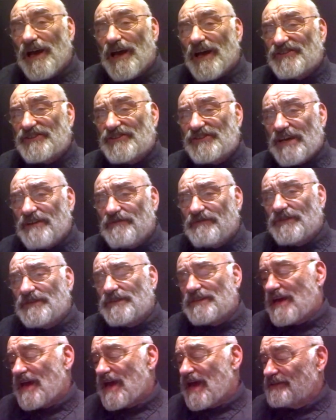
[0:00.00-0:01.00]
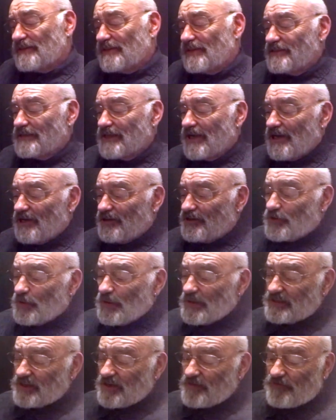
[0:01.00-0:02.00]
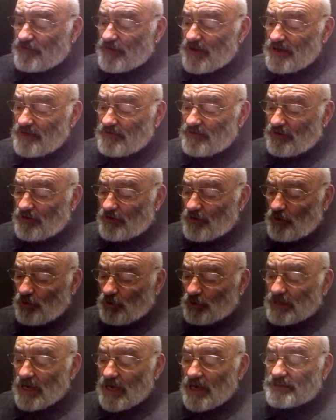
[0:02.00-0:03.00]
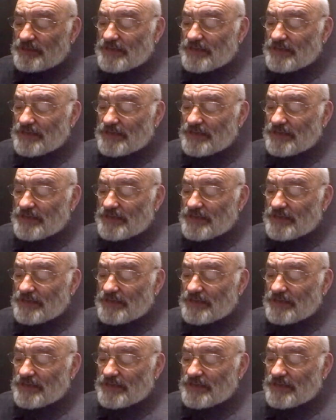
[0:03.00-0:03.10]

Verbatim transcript: a shaven-headed 25-year-old